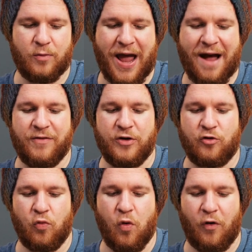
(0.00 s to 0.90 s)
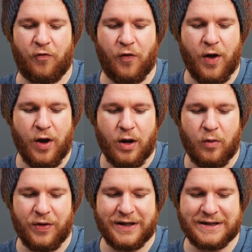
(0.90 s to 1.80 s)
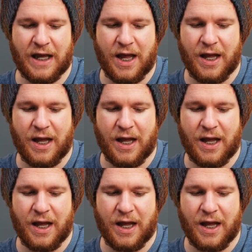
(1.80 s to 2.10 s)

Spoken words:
We have the dwarf with his